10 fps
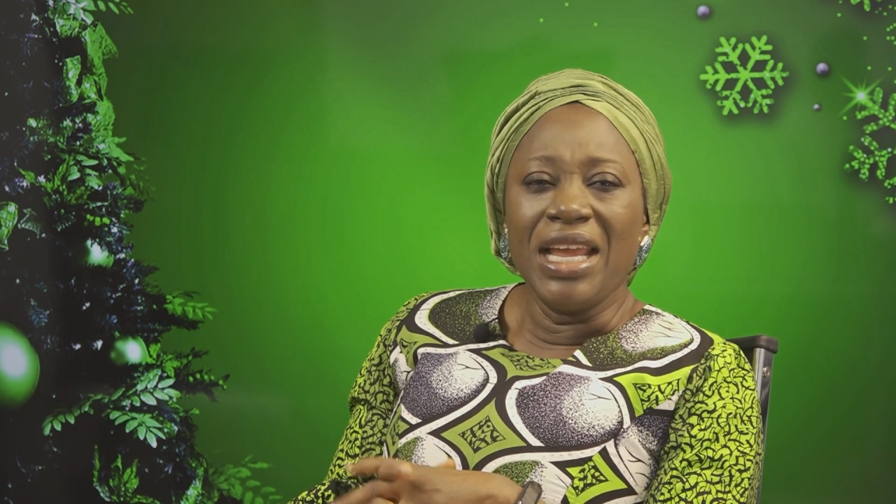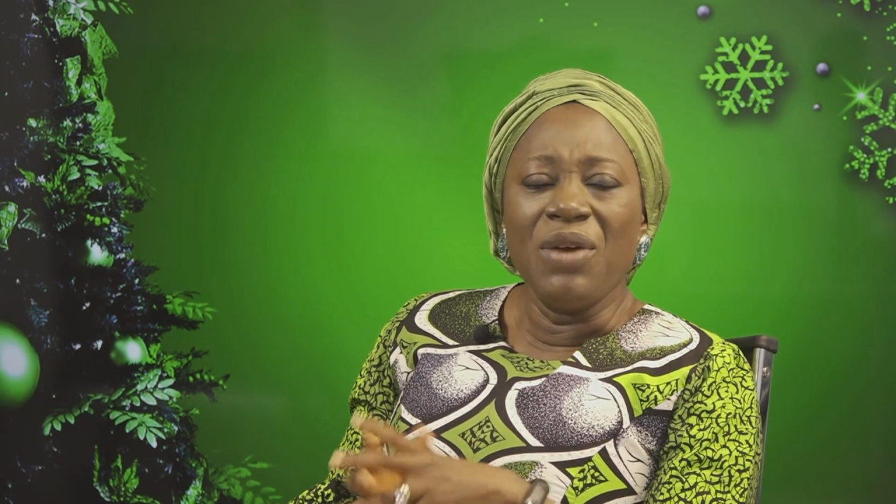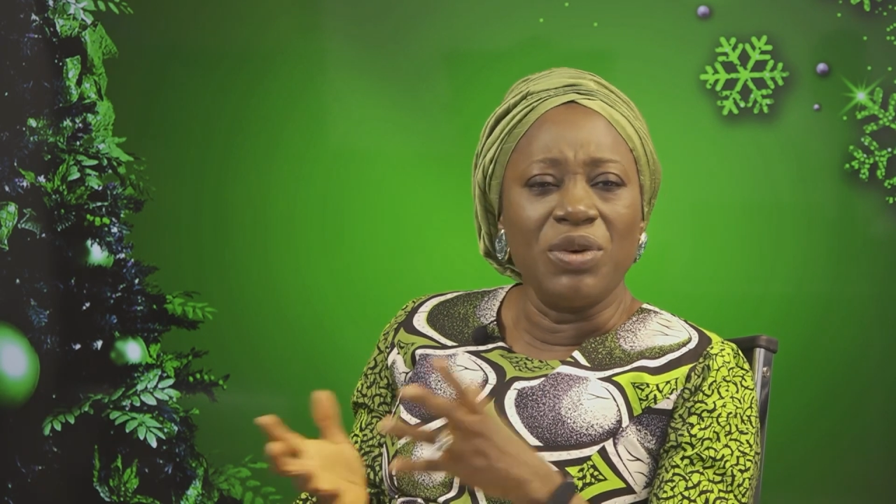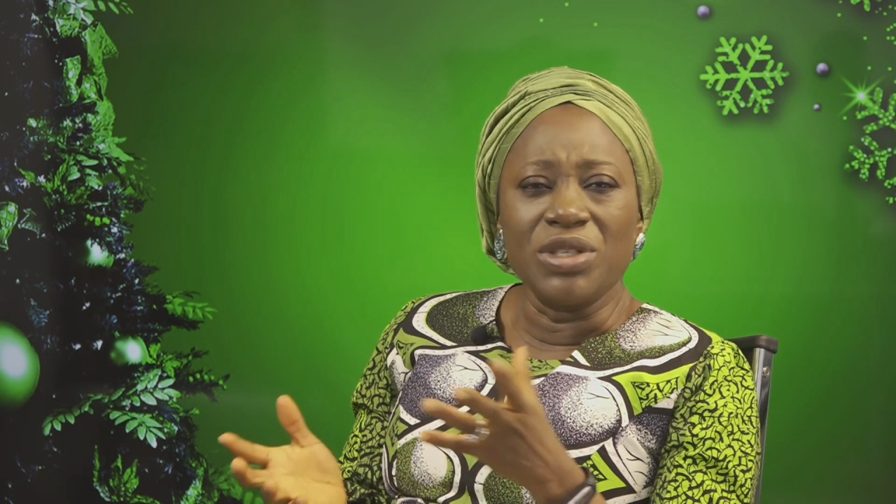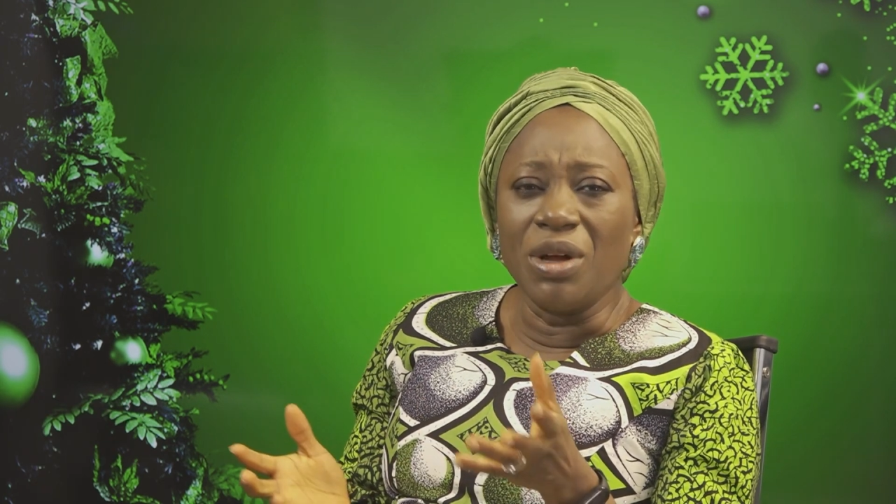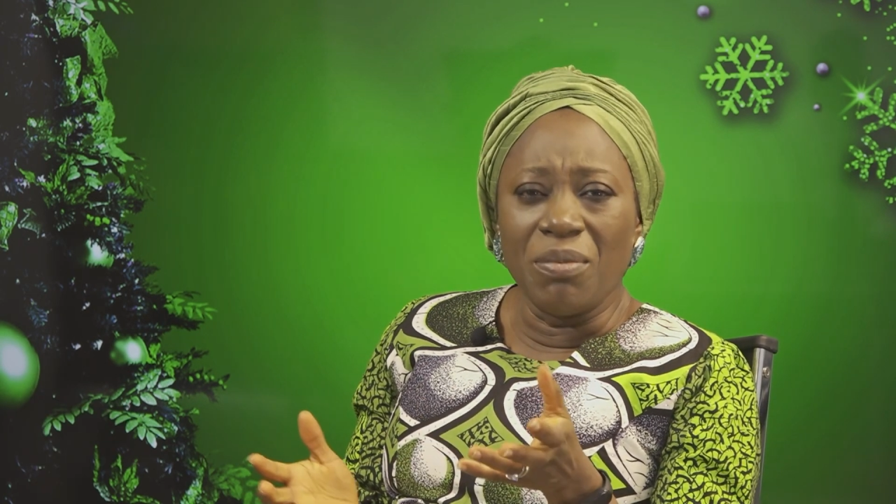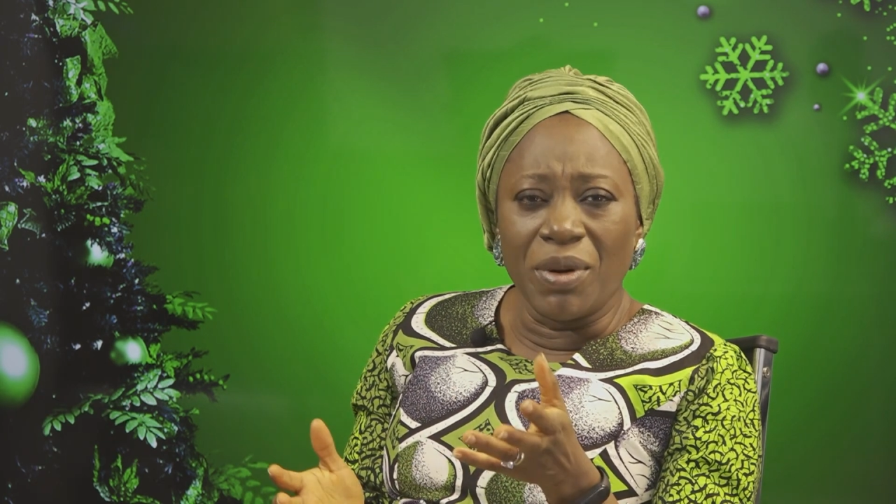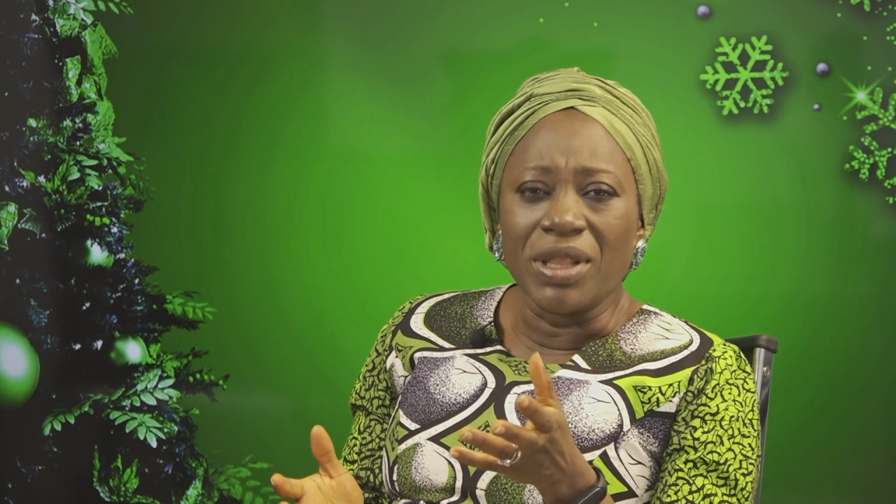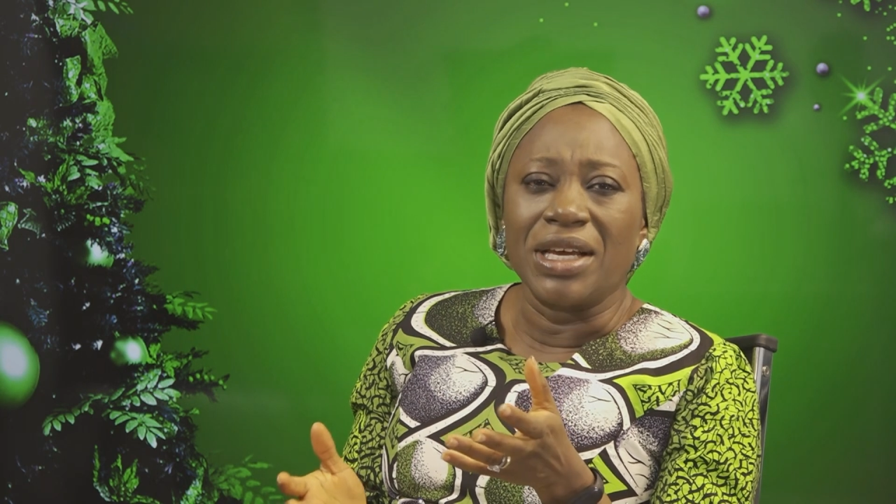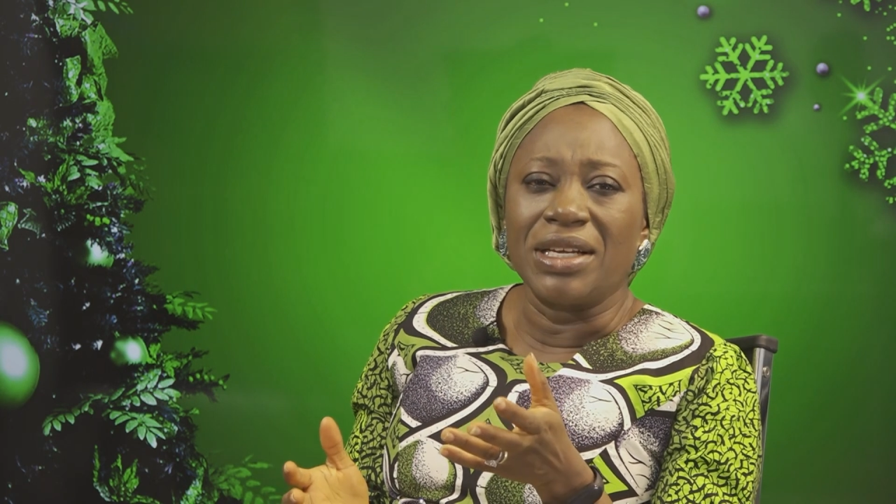He was not
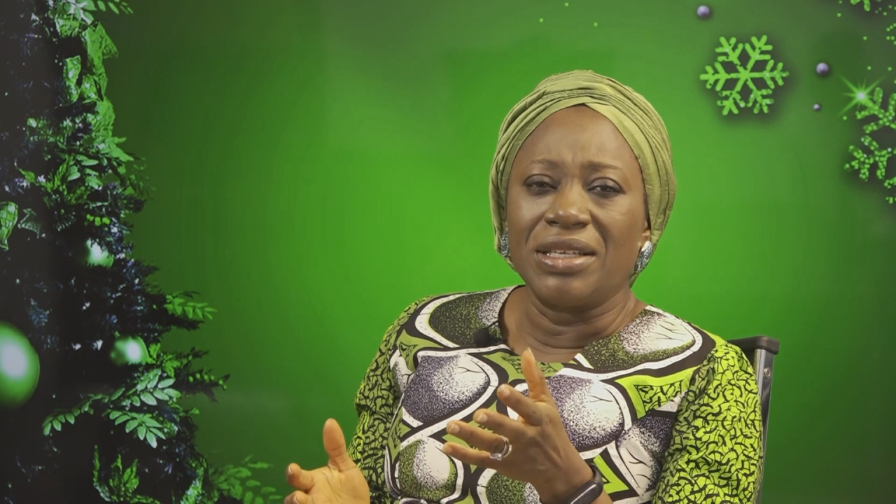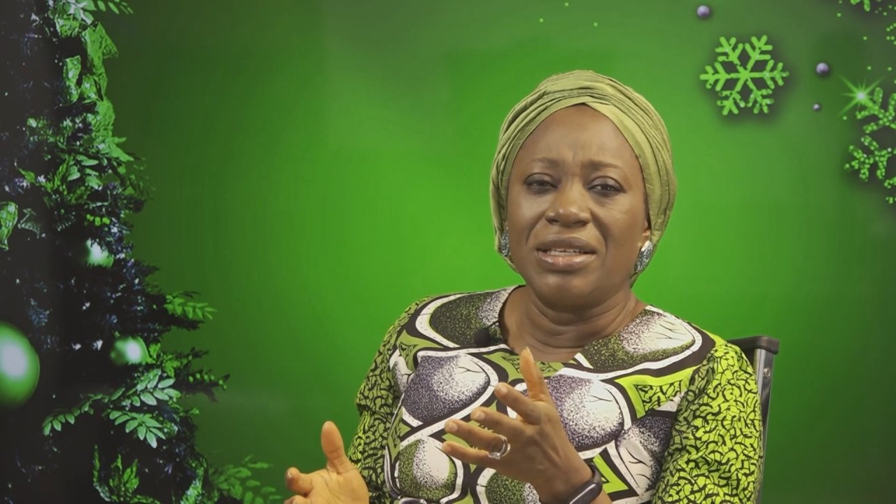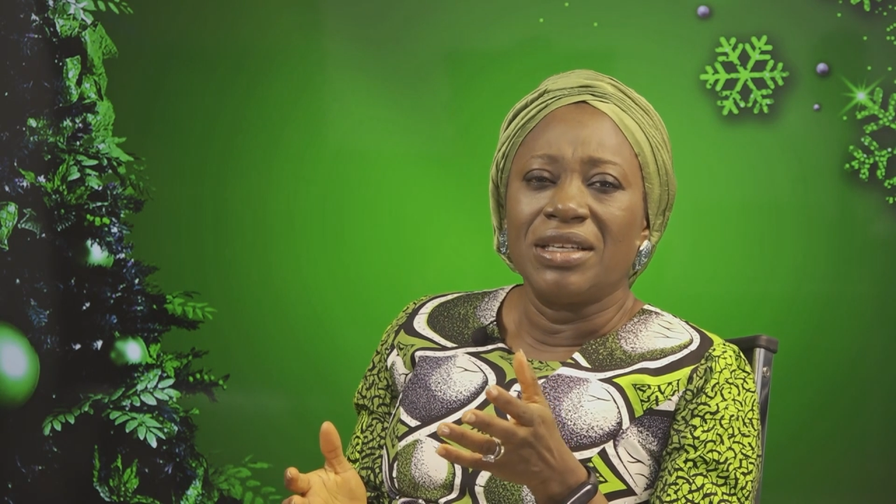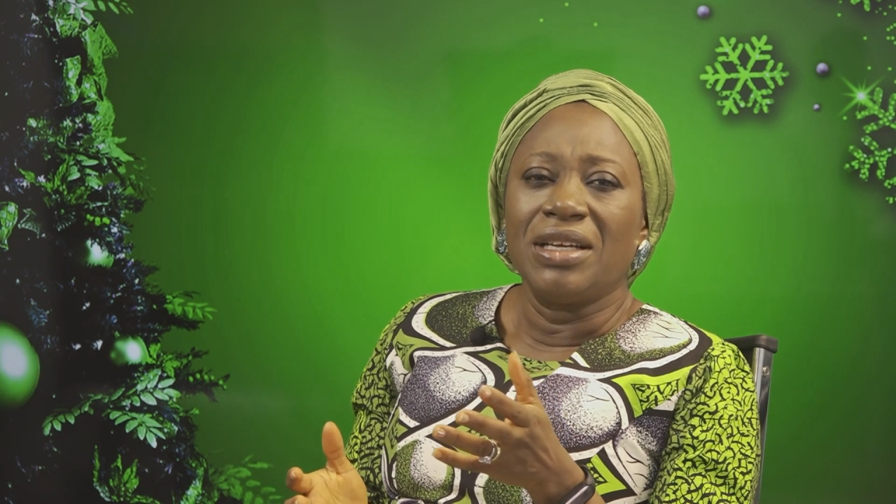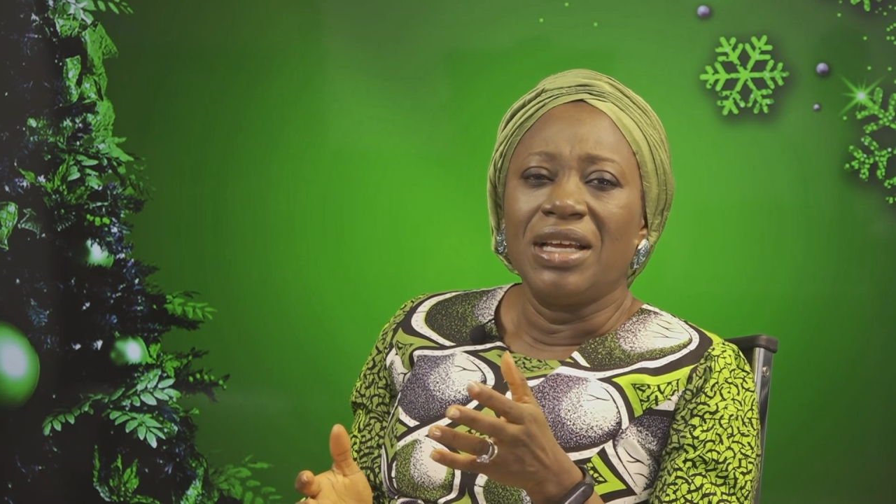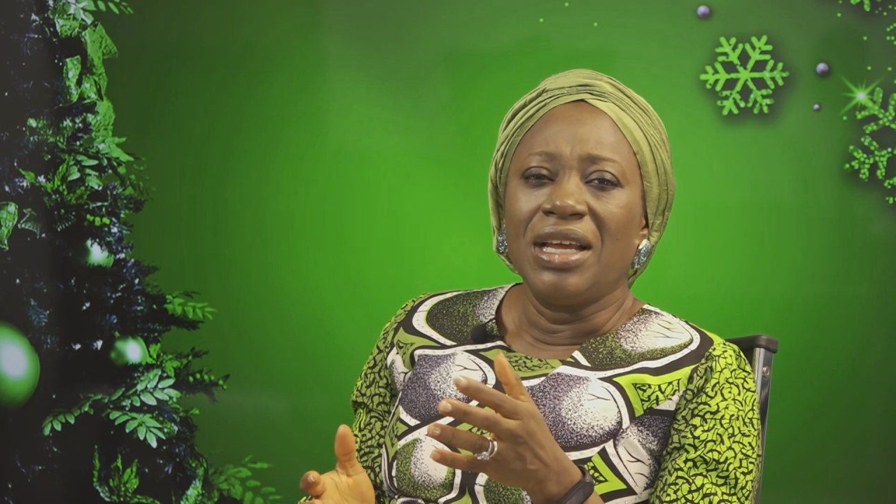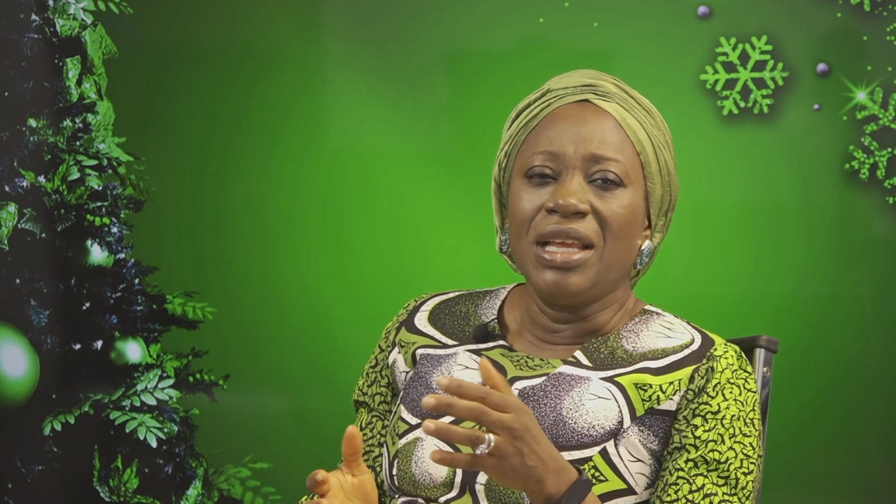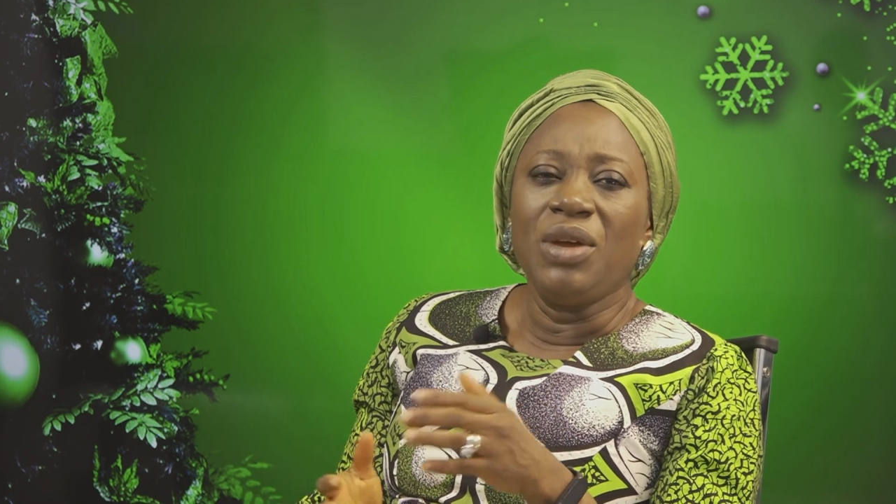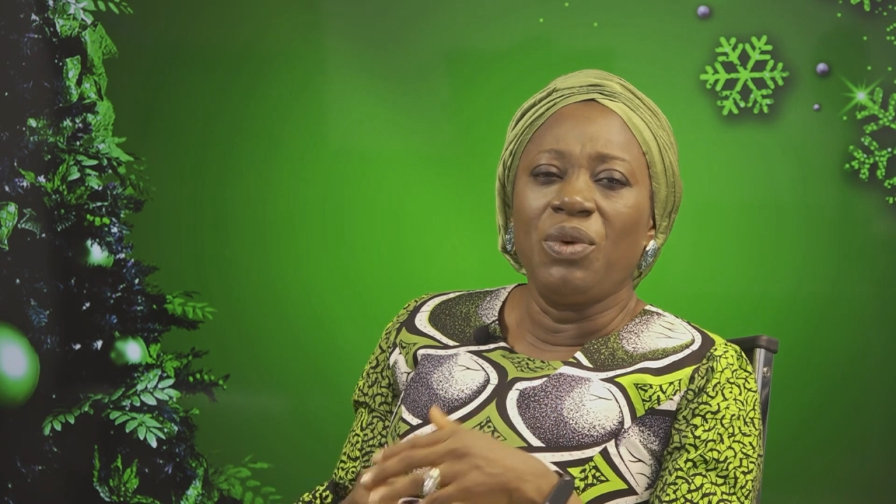bothered. He